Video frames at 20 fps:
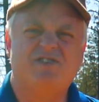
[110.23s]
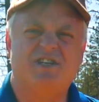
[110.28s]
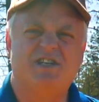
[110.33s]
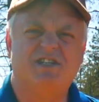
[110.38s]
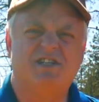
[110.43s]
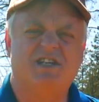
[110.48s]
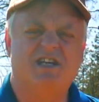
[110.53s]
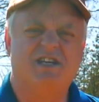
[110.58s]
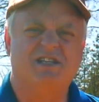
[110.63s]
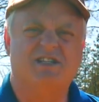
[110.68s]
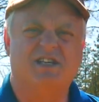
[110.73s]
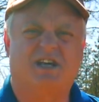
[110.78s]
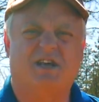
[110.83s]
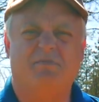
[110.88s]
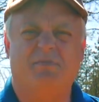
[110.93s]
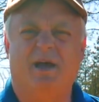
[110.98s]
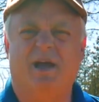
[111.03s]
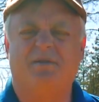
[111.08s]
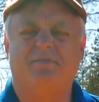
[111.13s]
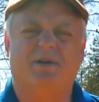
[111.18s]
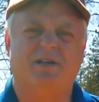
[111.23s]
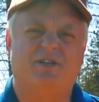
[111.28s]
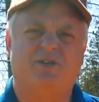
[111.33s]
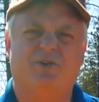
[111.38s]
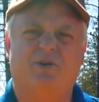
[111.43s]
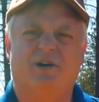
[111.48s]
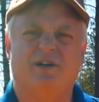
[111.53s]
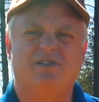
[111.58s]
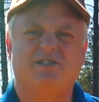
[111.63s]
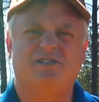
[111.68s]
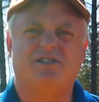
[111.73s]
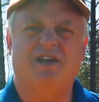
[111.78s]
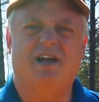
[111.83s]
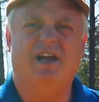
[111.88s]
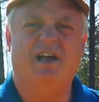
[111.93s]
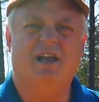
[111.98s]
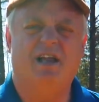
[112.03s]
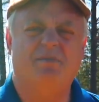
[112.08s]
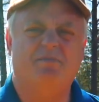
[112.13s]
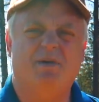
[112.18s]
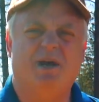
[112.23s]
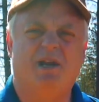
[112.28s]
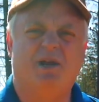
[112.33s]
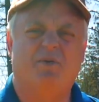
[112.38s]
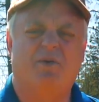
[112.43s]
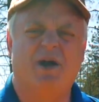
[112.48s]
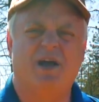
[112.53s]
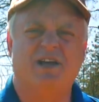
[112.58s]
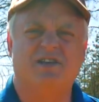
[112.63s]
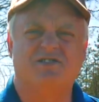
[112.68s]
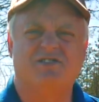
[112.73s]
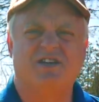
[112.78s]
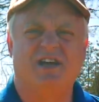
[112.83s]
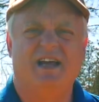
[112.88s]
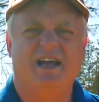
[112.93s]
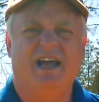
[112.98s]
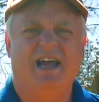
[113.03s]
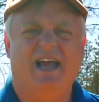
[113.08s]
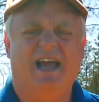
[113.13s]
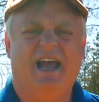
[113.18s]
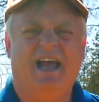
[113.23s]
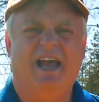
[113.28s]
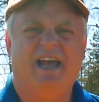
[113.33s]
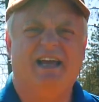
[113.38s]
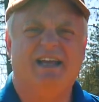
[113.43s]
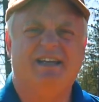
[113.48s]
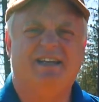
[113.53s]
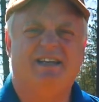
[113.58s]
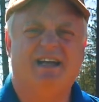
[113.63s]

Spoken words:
is a commandment to us in many ways. And